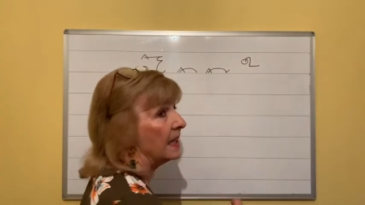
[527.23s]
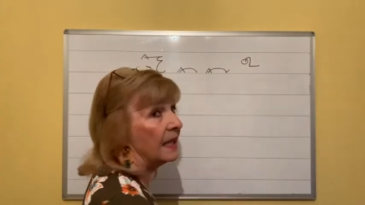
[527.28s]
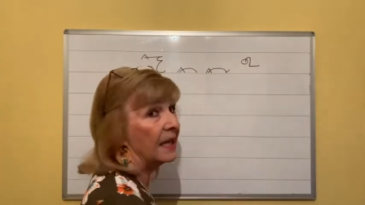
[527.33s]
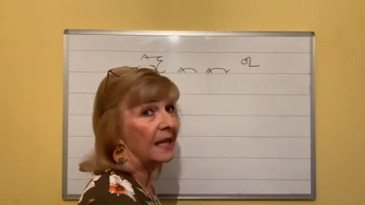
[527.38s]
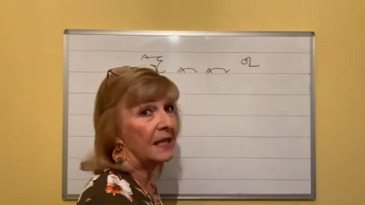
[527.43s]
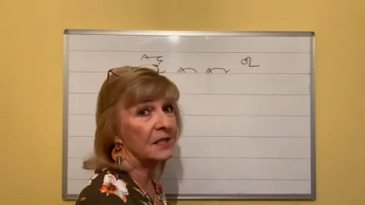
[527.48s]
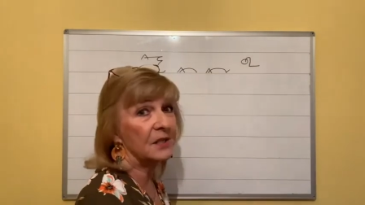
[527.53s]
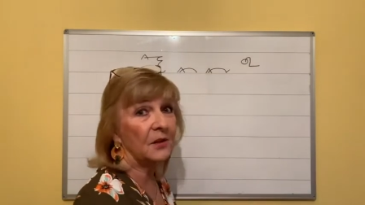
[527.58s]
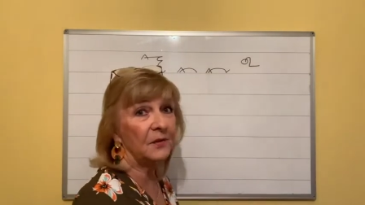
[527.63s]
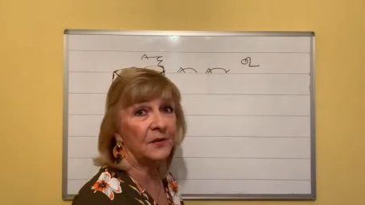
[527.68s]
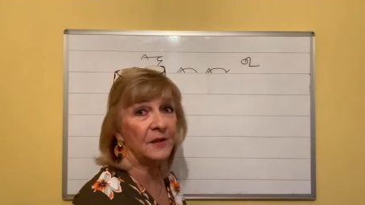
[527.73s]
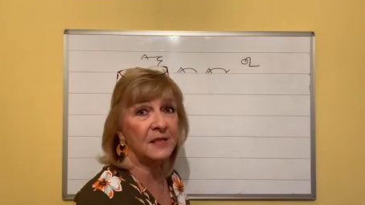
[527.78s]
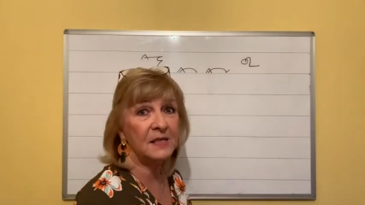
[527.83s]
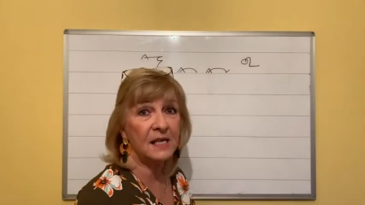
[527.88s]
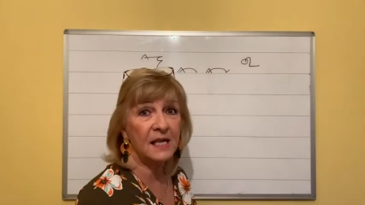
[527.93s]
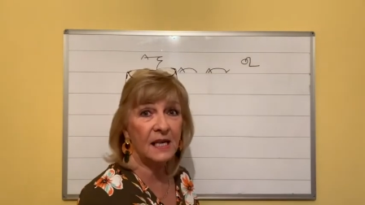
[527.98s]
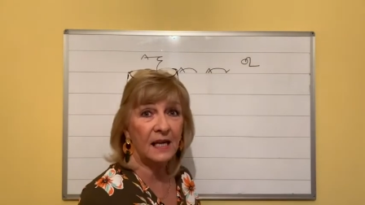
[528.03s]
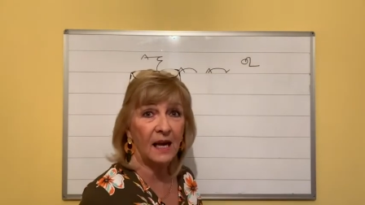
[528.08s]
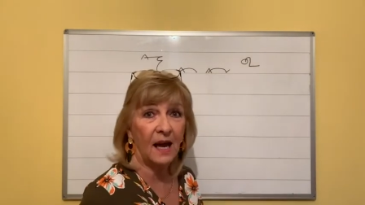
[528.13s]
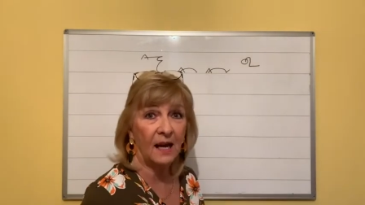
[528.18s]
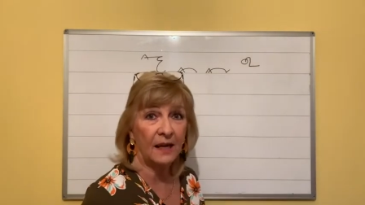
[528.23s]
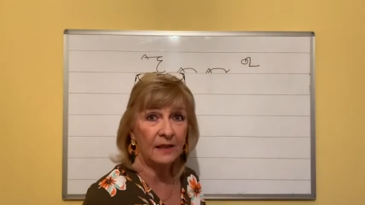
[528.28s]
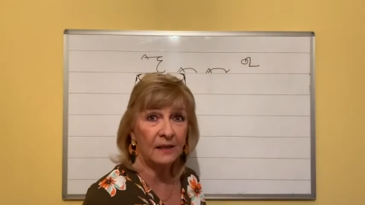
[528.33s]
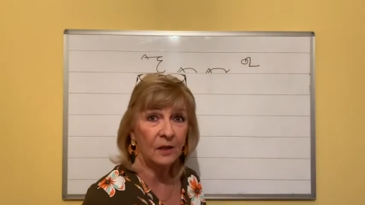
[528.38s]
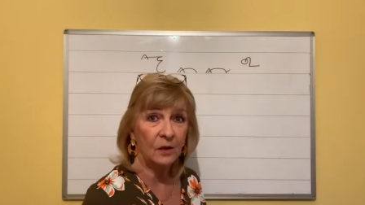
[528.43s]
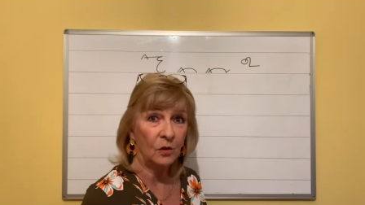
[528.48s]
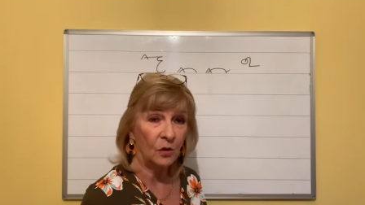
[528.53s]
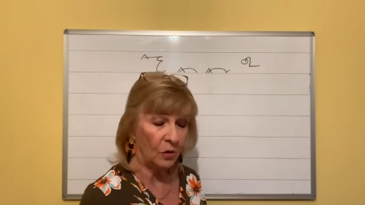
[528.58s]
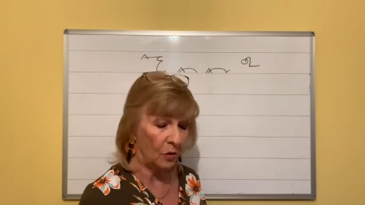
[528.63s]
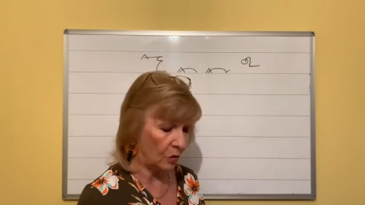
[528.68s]
is on the T line,
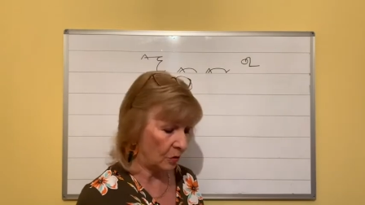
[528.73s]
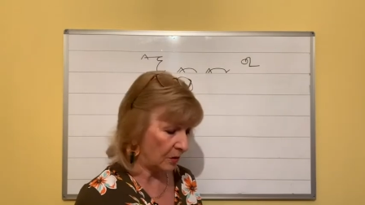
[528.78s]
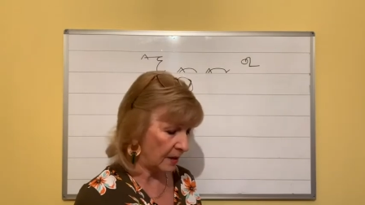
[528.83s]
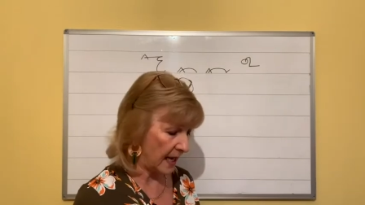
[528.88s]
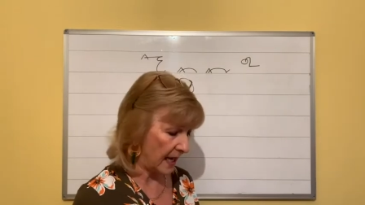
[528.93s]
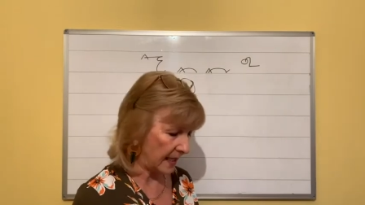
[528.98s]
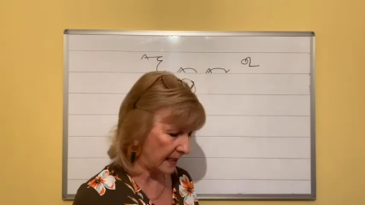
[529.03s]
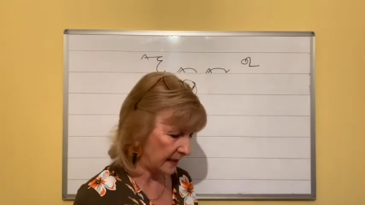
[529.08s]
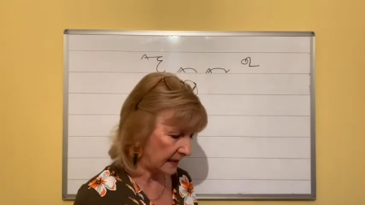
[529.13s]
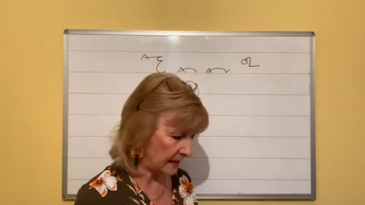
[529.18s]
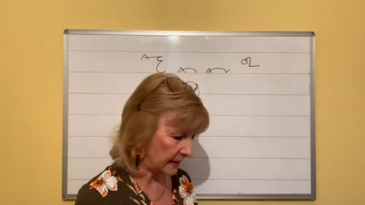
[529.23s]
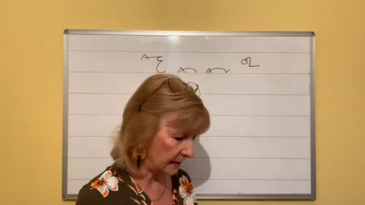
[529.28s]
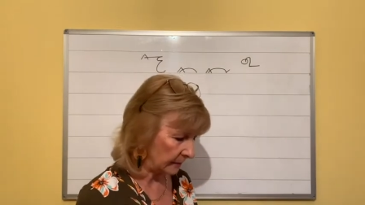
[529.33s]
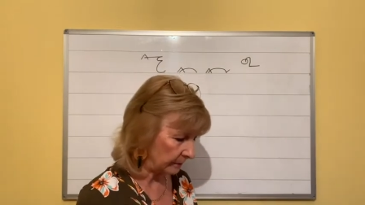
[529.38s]
ornate.